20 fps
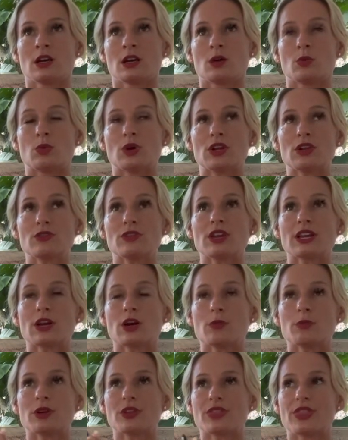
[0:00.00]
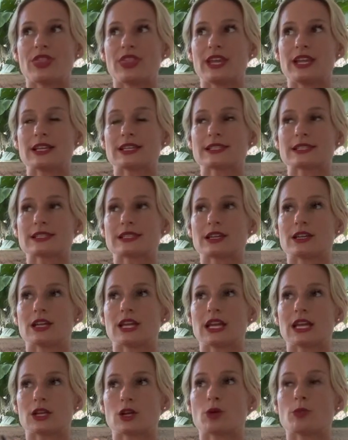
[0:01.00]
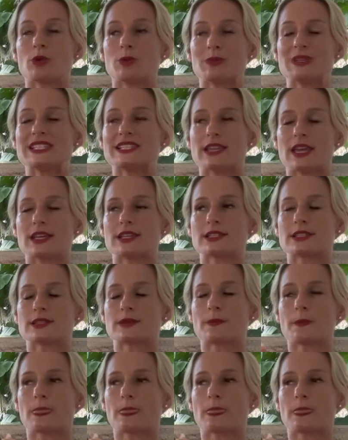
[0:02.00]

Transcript: One of the common things and common mistakes